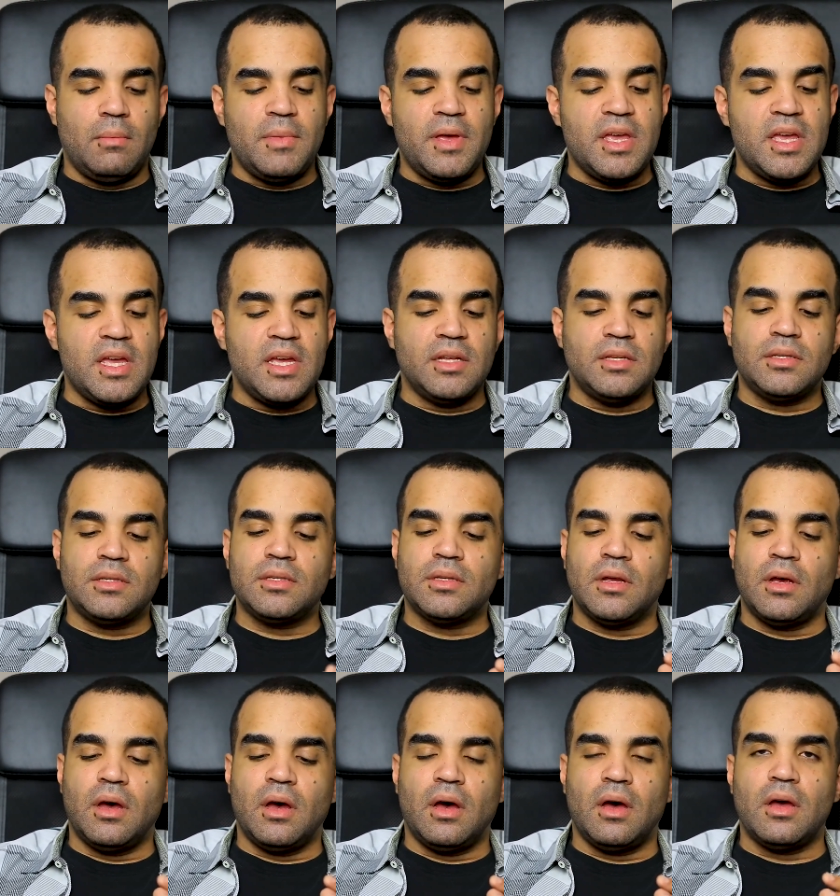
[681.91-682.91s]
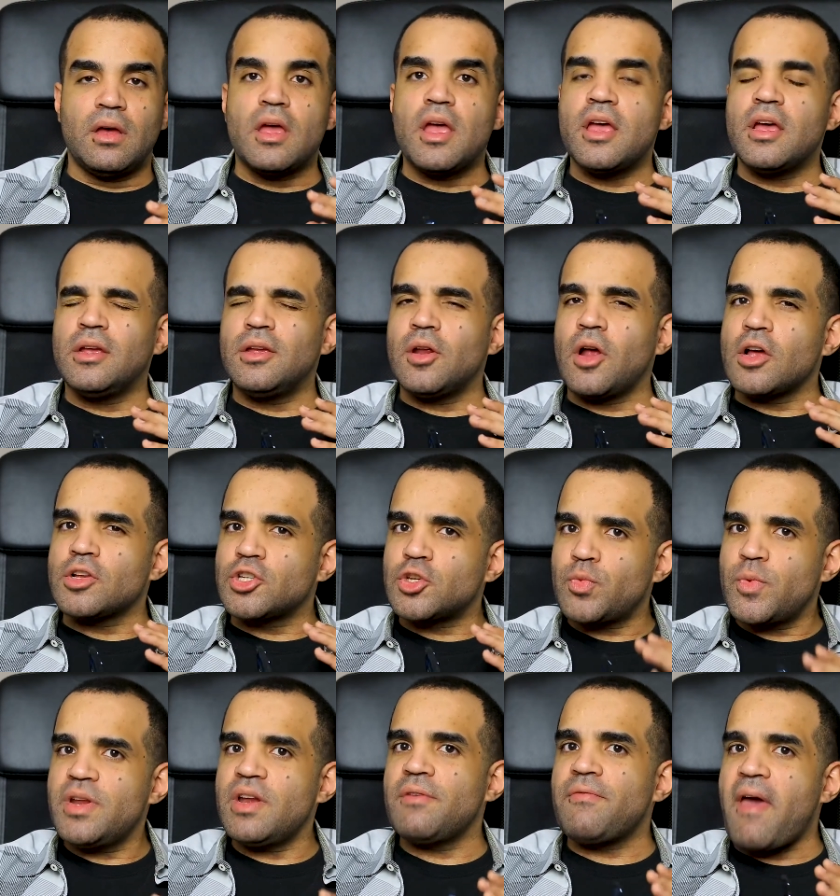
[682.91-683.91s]
is a
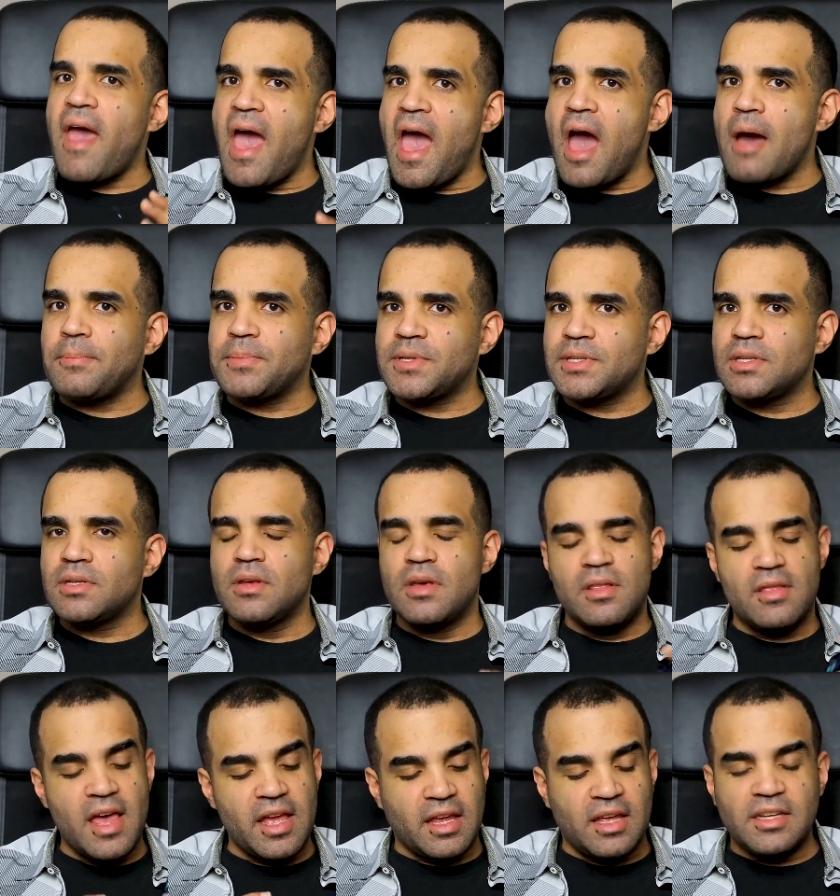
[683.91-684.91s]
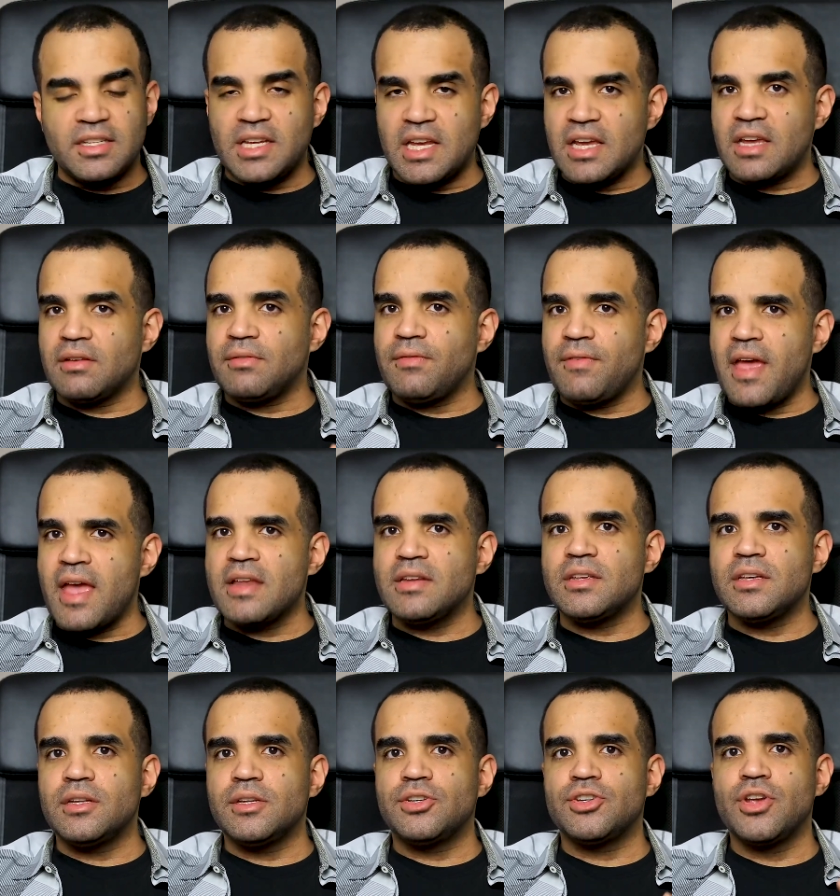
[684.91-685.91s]
suite of apps that can take
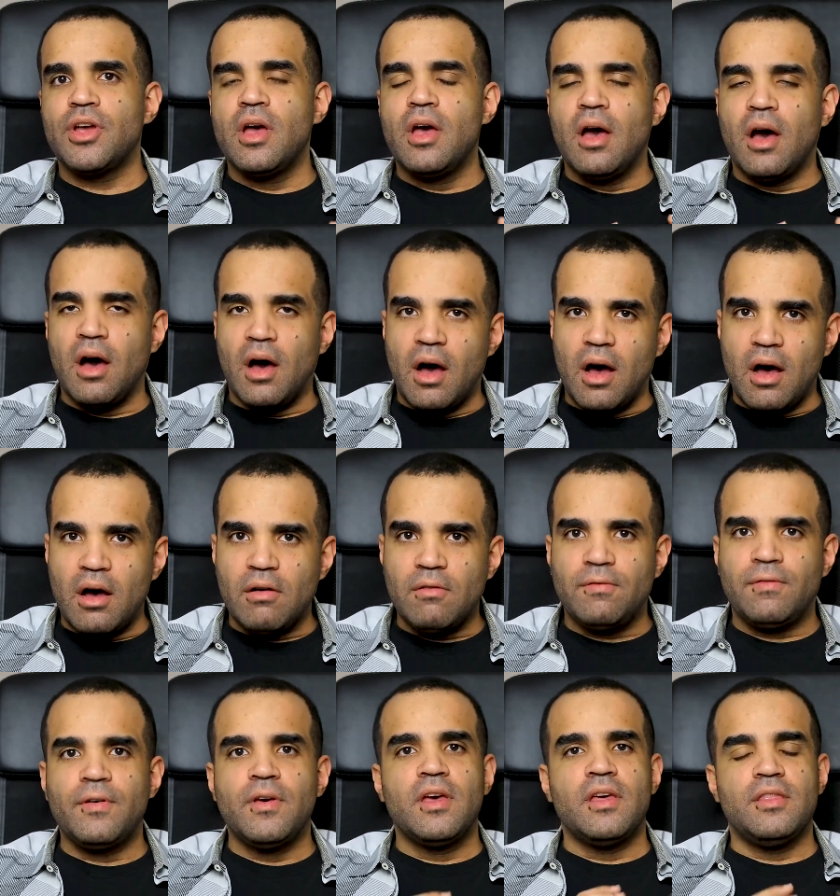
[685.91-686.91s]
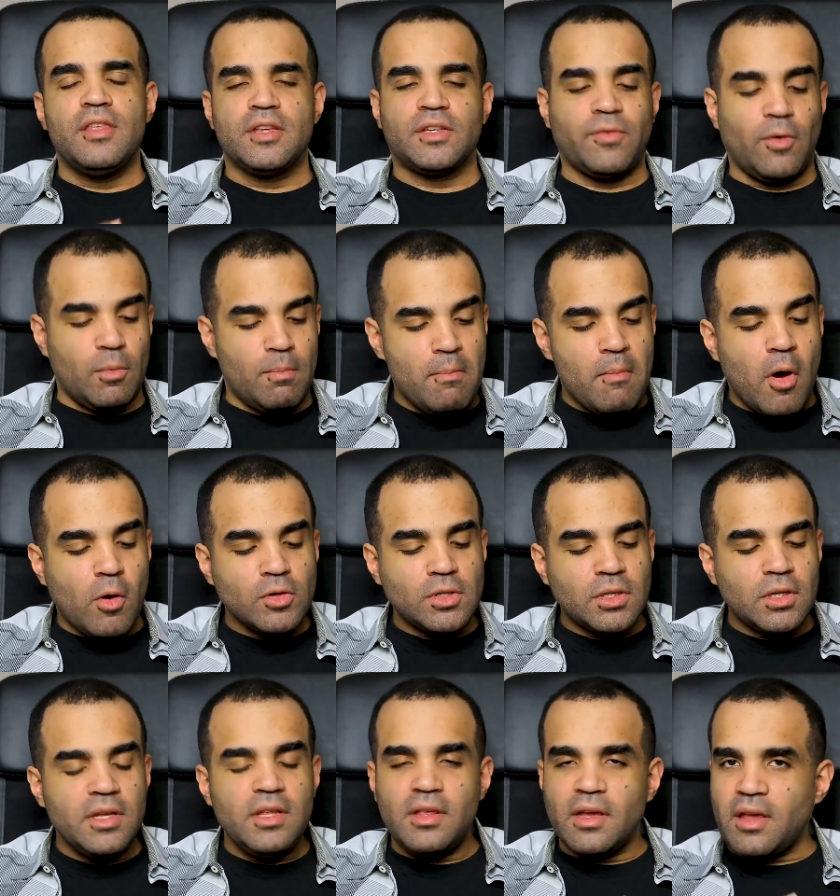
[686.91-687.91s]
advantage of this phone.
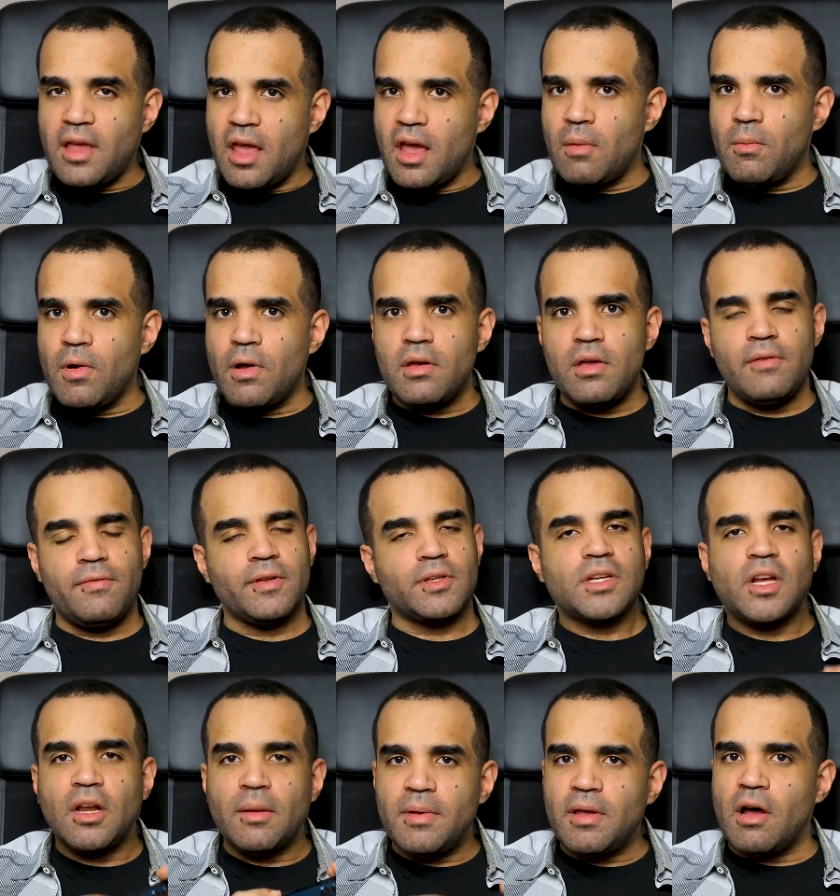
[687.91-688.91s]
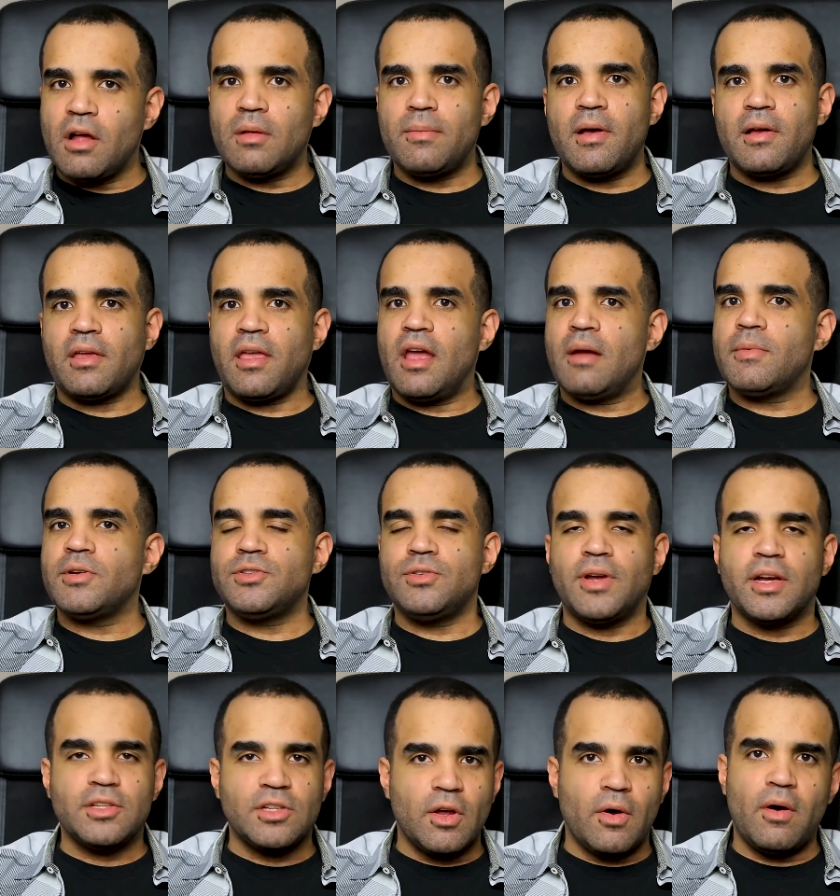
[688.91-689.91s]
Mostly the camera. If it's going to be all about cameras, you
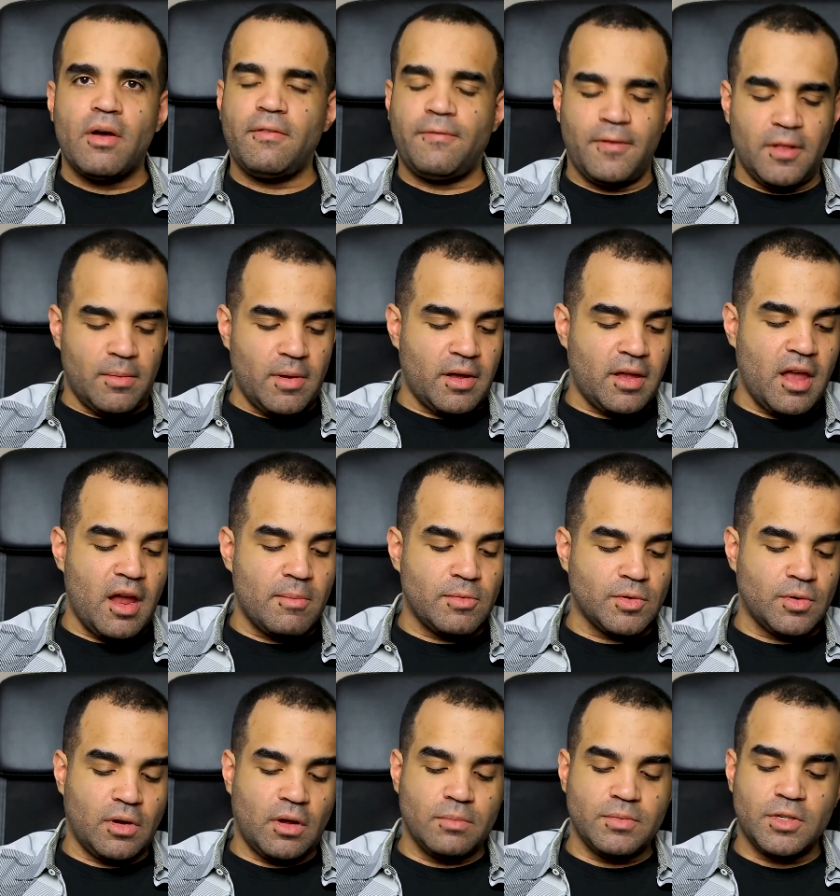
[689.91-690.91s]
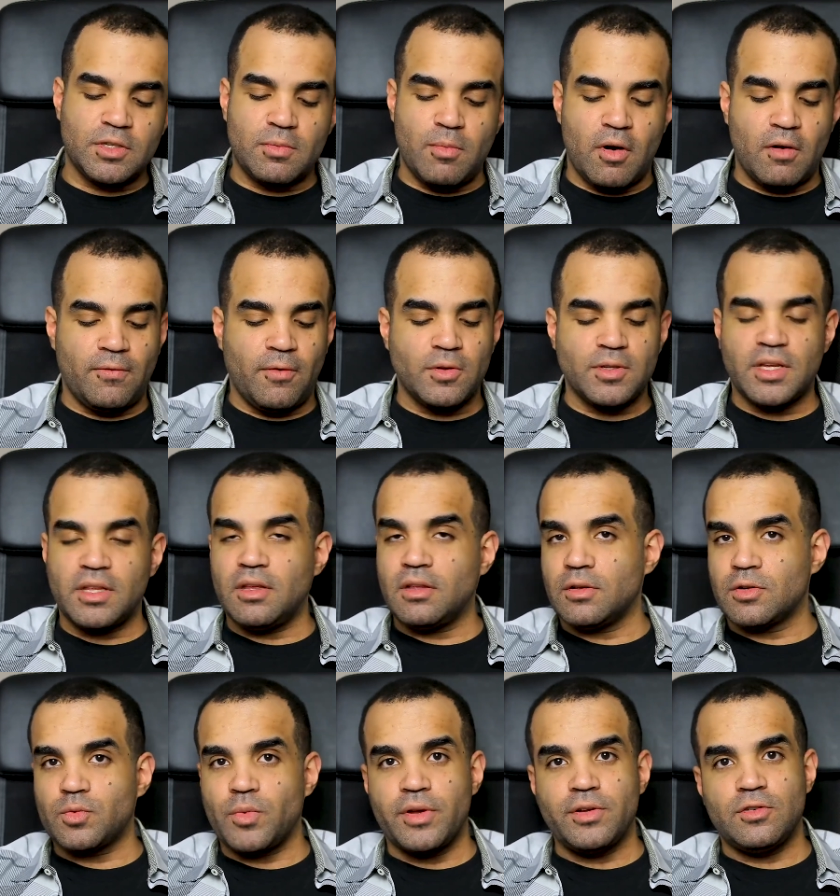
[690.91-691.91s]
guys know how I feel about cameras when it comes to smartphones. I think
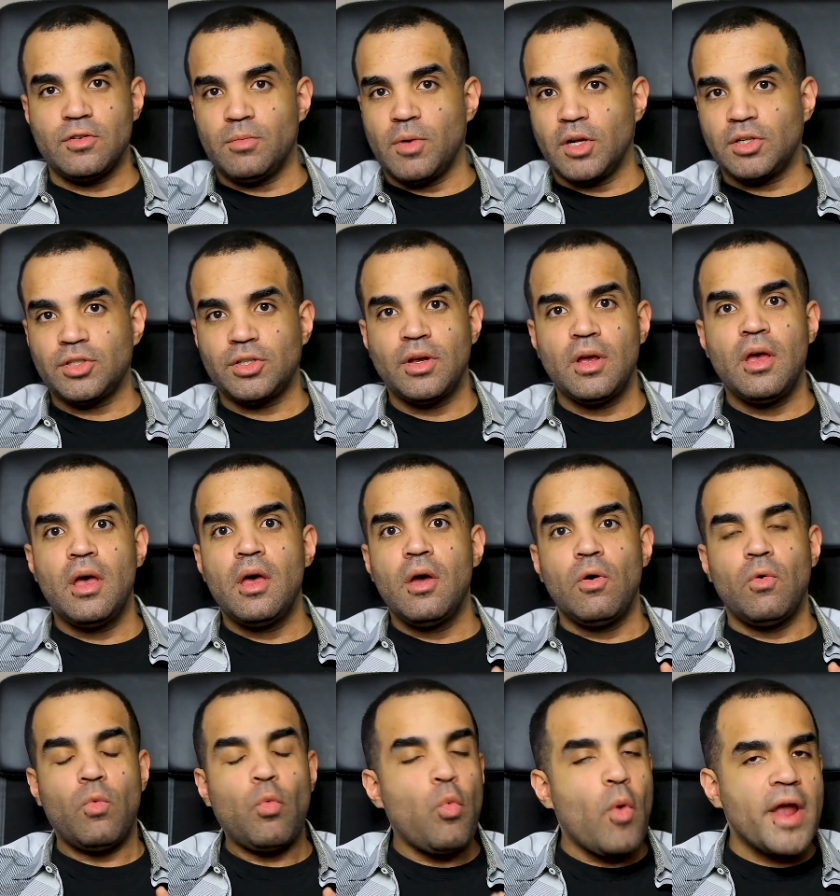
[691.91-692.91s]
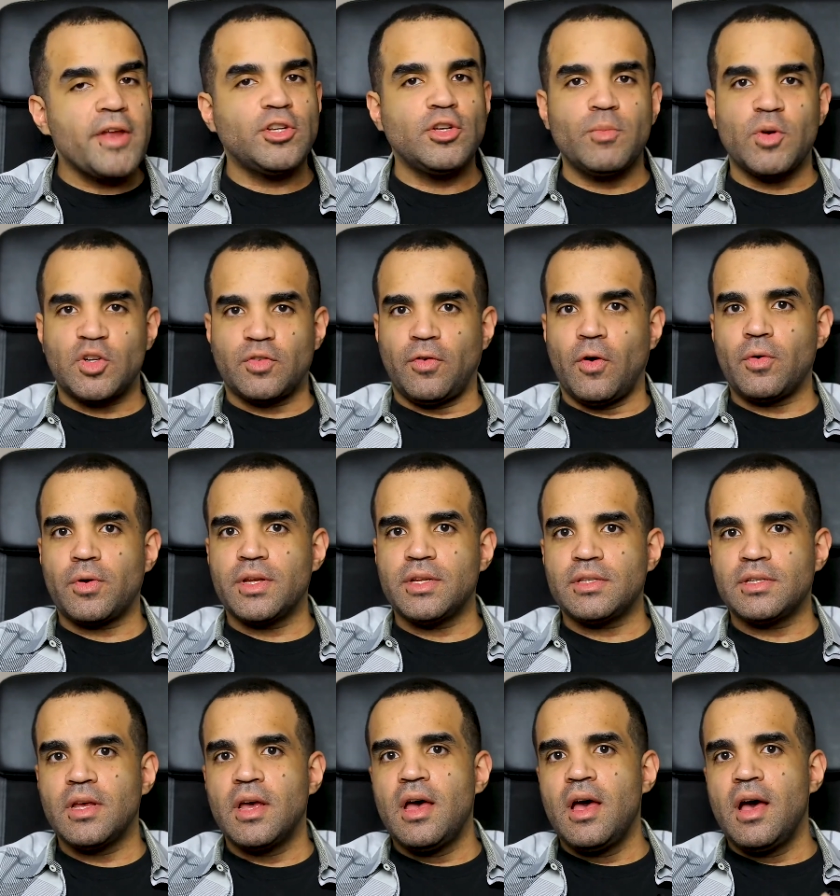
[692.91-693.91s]
there's way too much focus